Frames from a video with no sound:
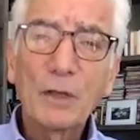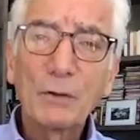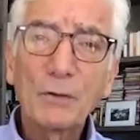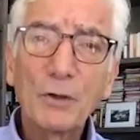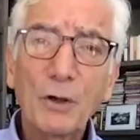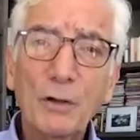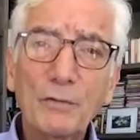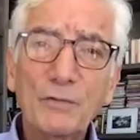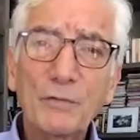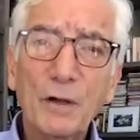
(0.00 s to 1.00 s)

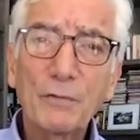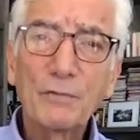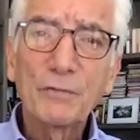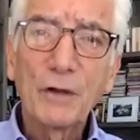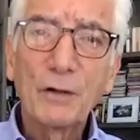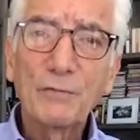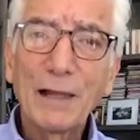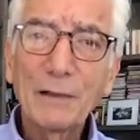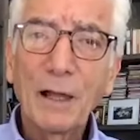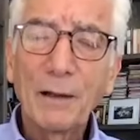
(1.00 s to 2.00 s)
of
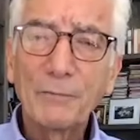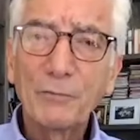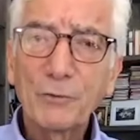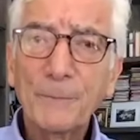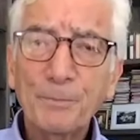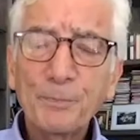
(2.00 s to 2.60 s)
our lives.